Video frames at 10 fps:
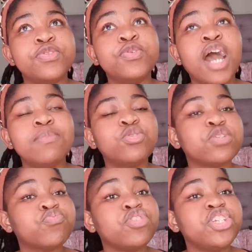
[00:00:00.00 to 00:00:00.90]
you come
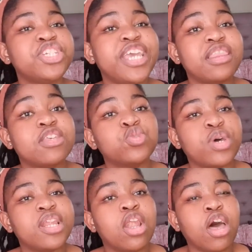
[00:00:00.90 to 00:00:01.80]
to appreciate this
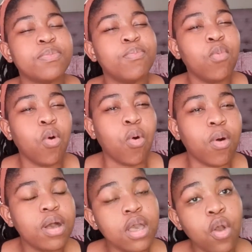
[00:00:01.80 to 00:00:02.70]
one a lot
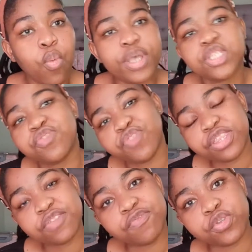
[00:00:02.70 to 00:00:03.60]
more once you've
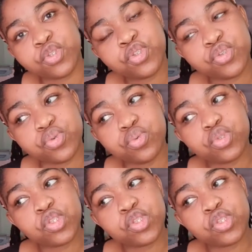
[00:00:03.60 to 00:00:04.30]
read the first two.